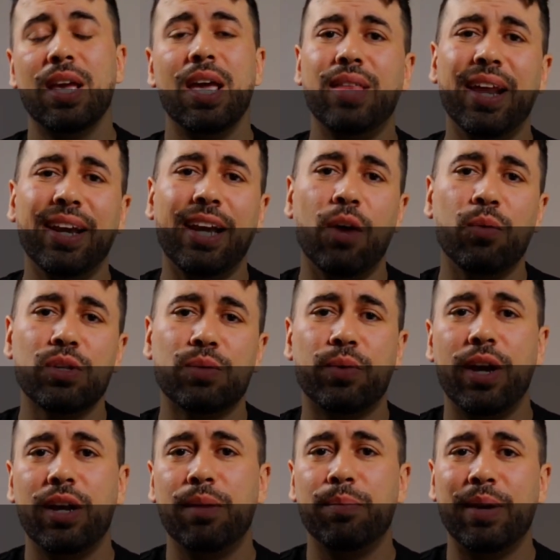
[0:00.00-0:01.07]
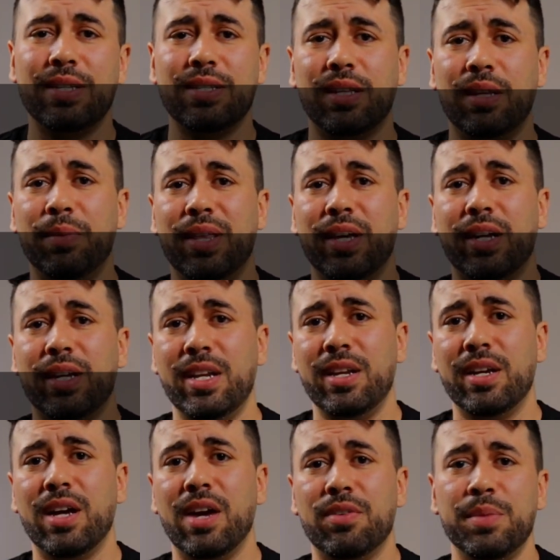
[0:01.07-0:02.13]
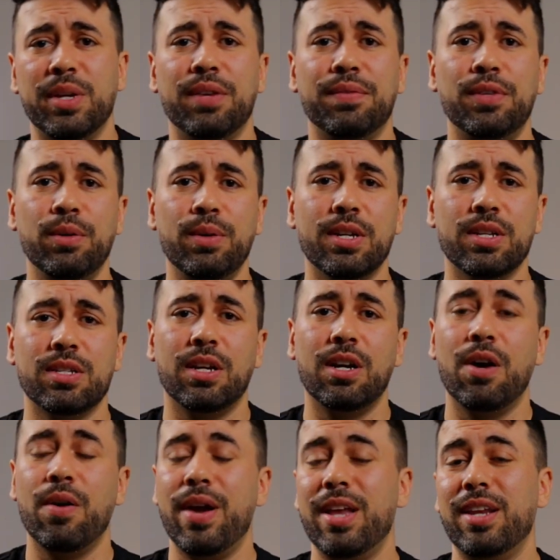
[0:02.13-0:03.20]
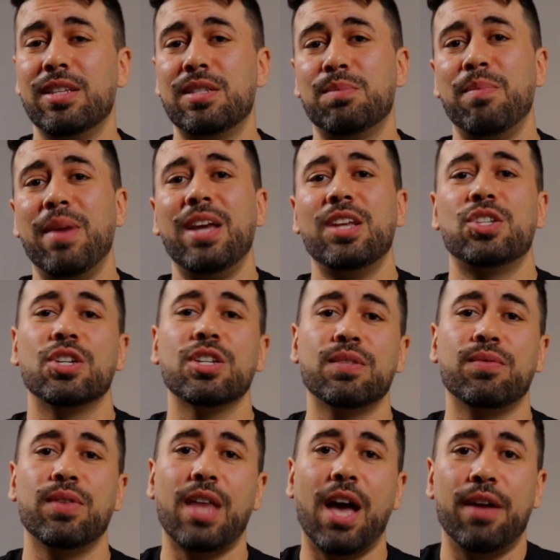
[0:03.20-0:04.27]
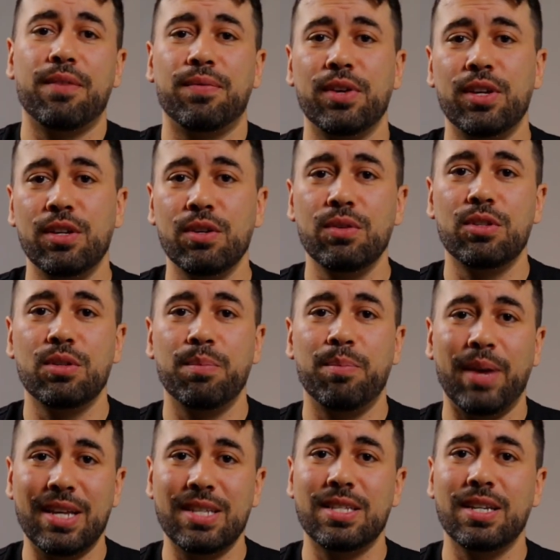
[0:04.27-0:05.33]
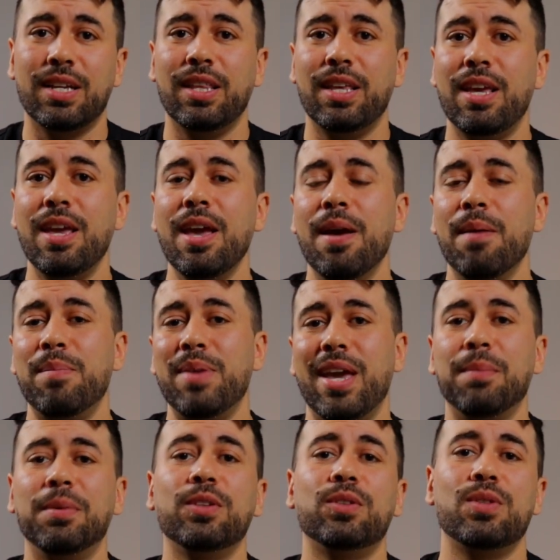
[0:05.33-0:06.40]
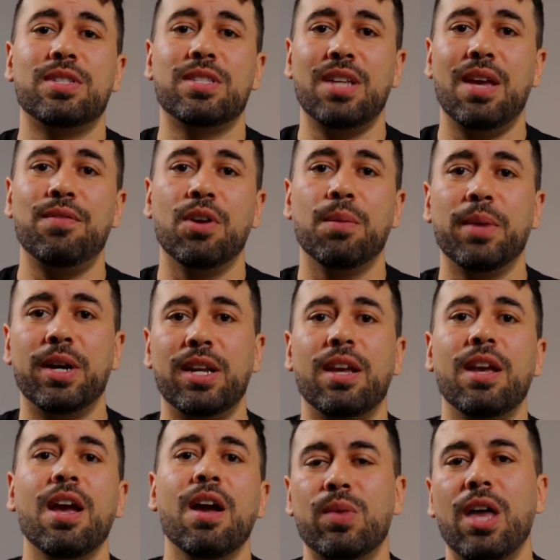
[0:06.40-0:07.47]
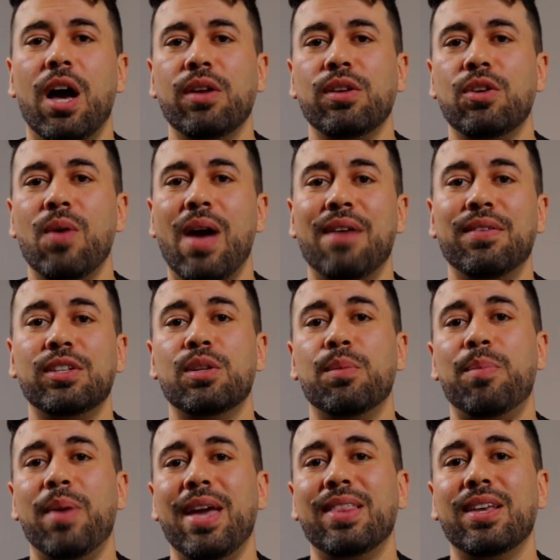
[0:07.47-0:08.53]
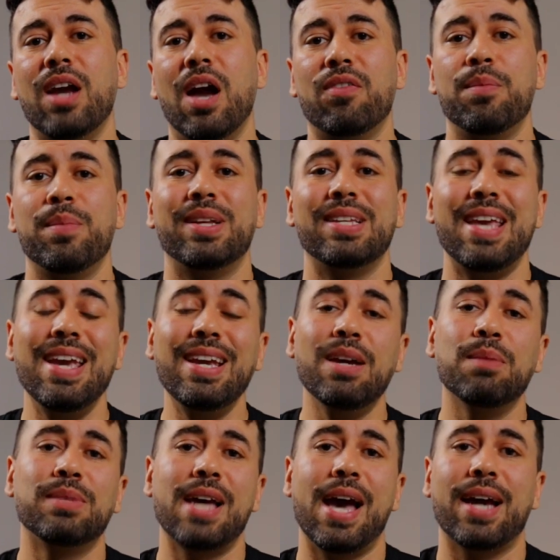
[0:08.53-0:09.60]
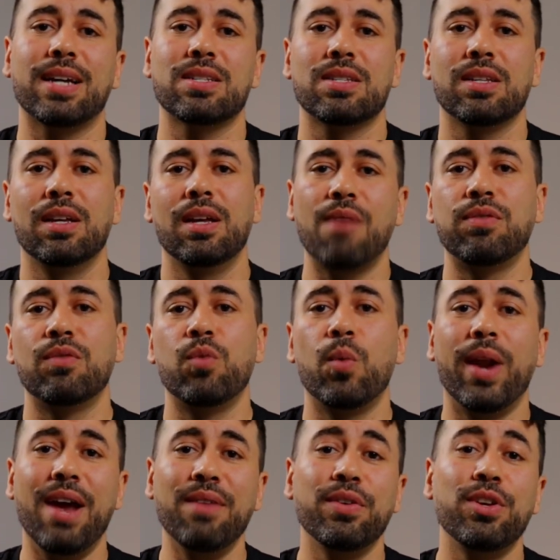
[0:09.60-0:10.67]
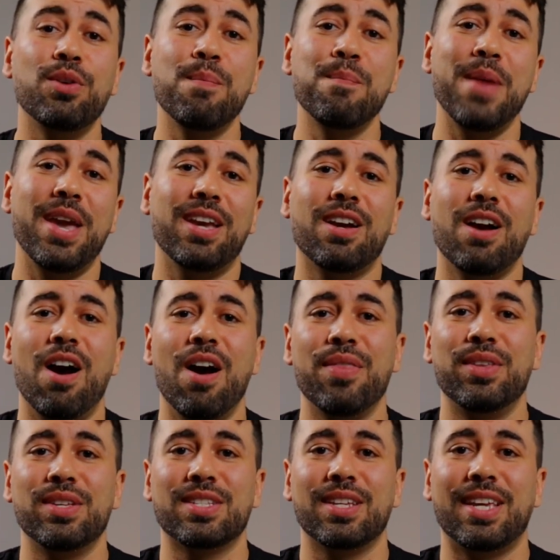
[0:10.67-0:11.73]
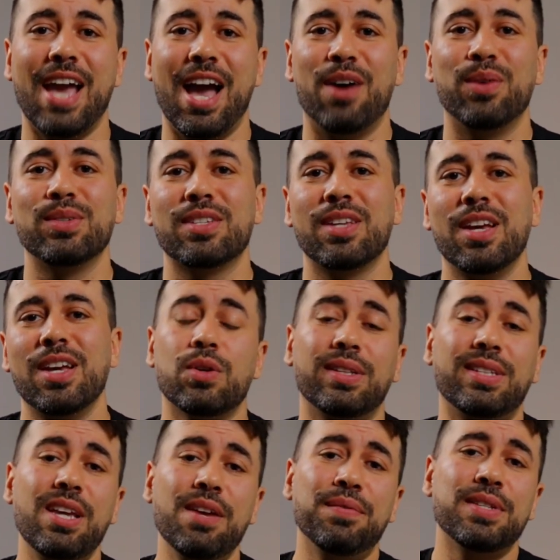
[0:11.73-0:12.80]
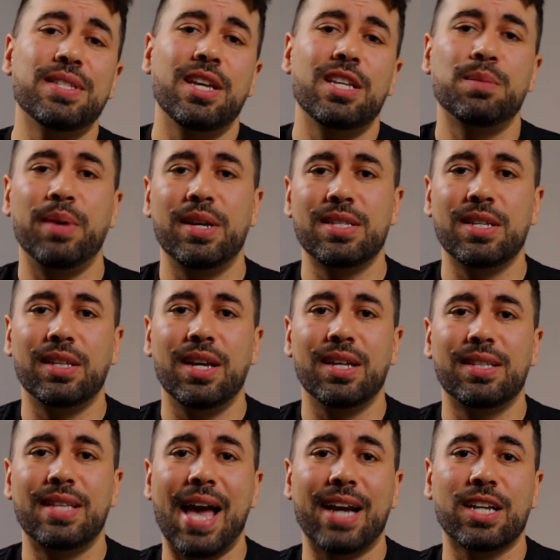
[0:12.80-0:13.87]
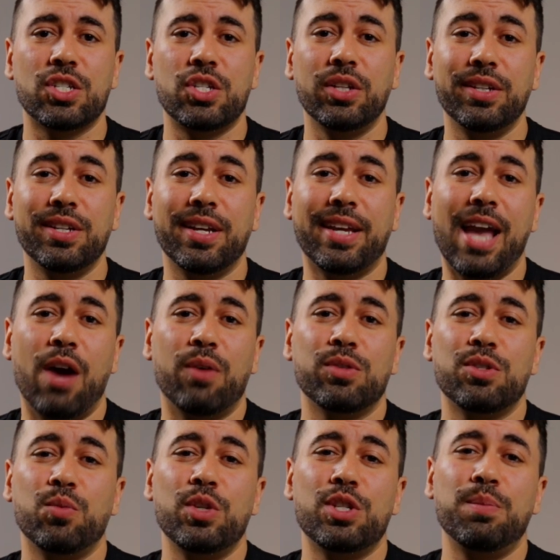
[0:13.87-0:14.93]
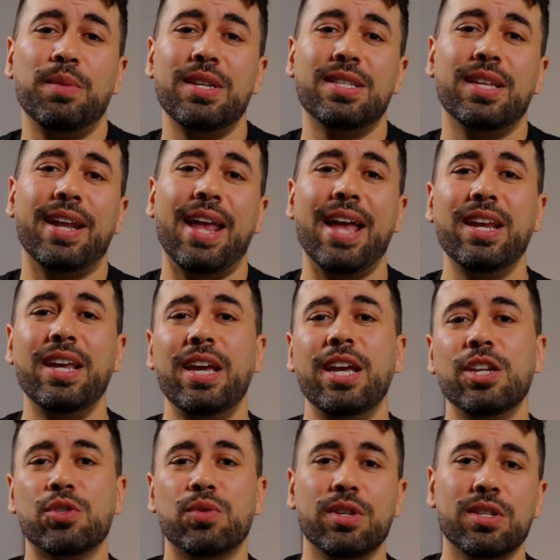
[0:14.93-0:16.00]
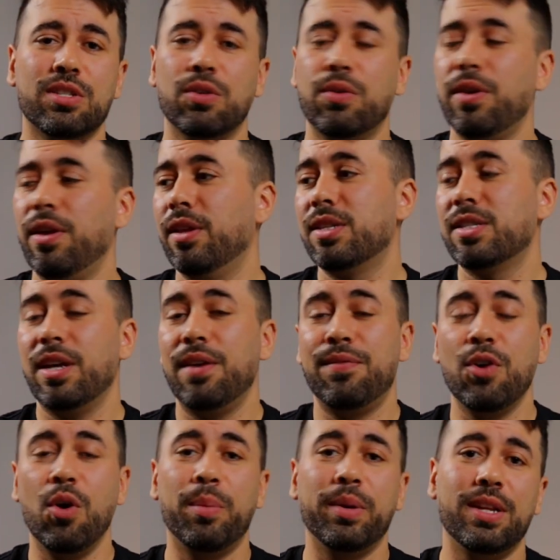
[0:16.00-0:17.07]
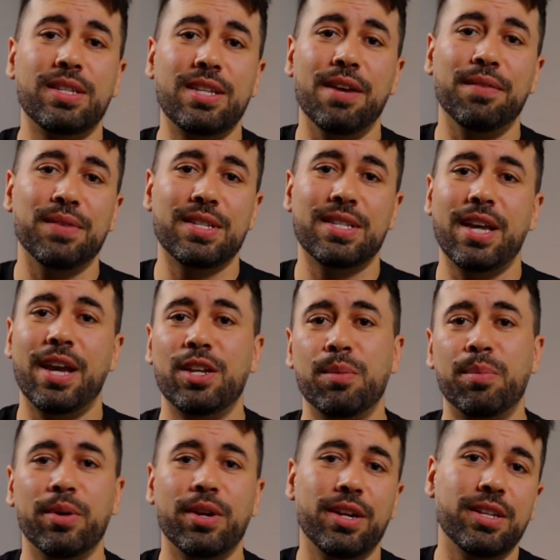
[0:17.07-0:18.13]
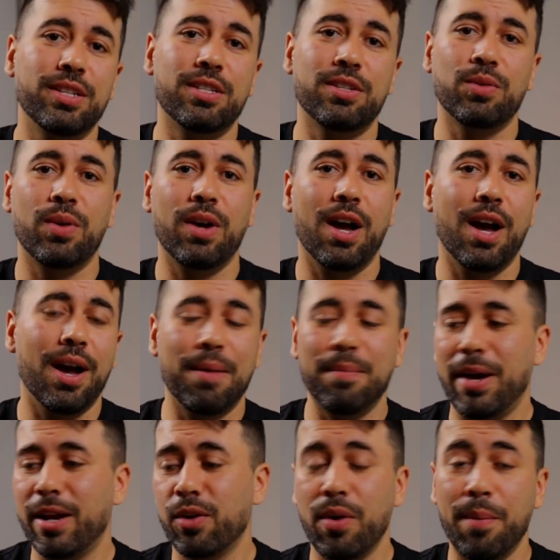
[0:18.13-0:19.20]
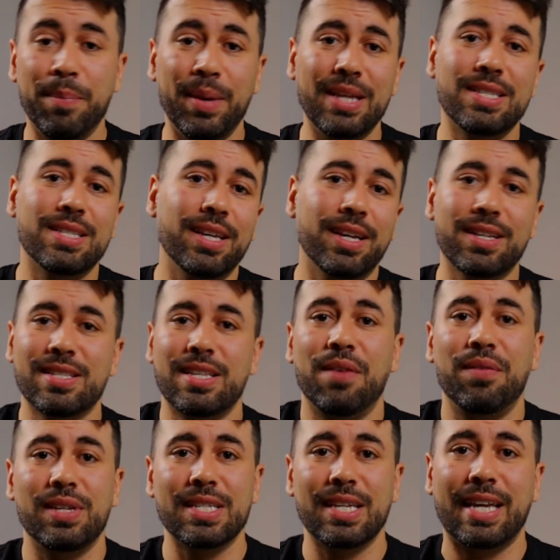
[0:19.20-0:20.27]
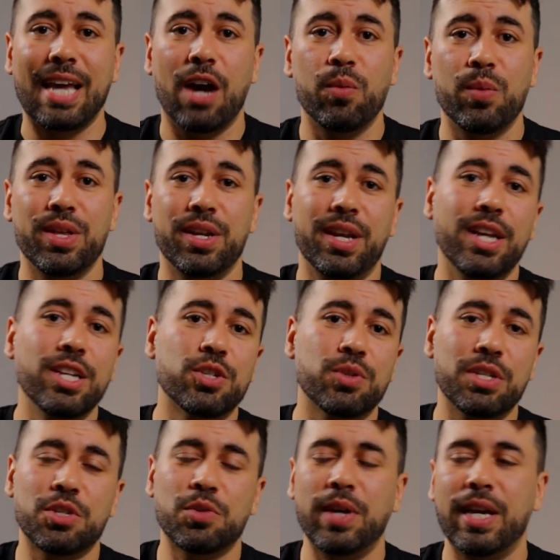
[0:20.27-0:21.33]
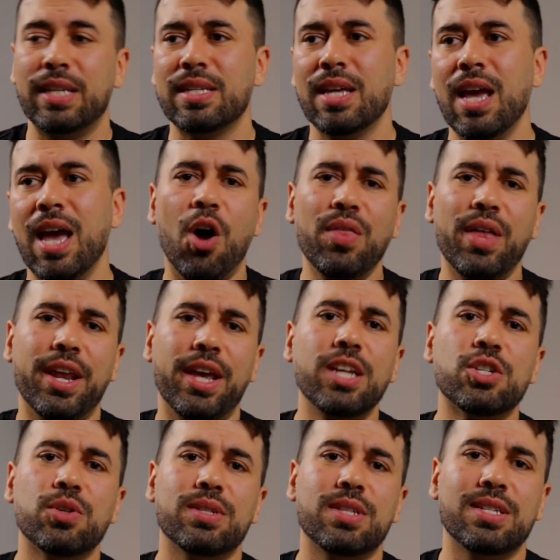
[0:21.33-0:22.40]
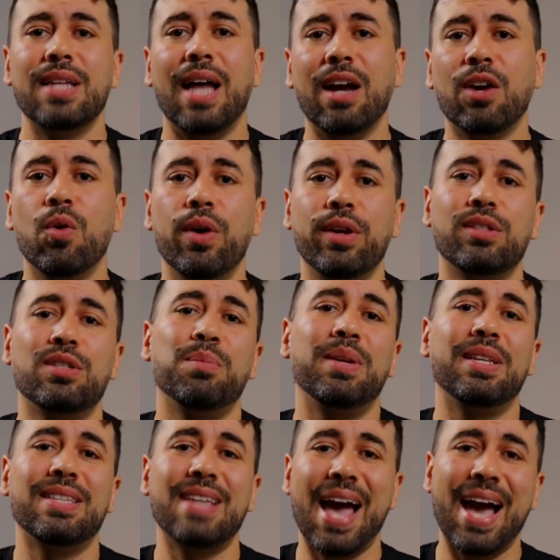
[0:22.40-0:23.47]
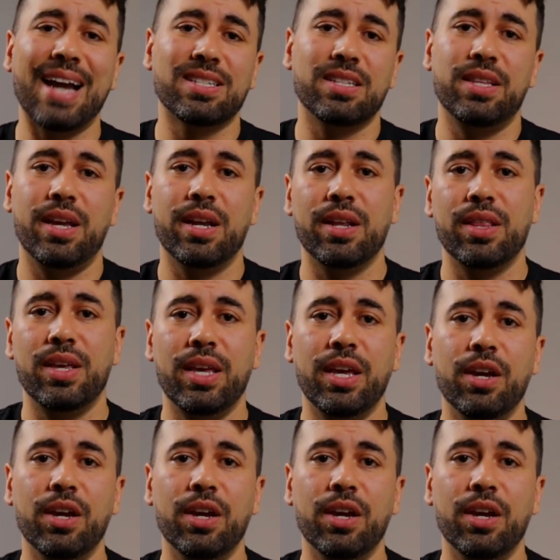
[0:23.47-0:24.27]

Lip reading: And that account was created basically by the Canadian government a few years ago, and it's made just for that, for you to basically be able to save your money without you having to pay the government income tax off of whatever you make on this account. So a TFSA is basically a tax shielded account, which means that any interest, so let's say if you open a TFSA and you put it into, a basic savings account with an interest rate, all that interest is not going to be taxed at the end of the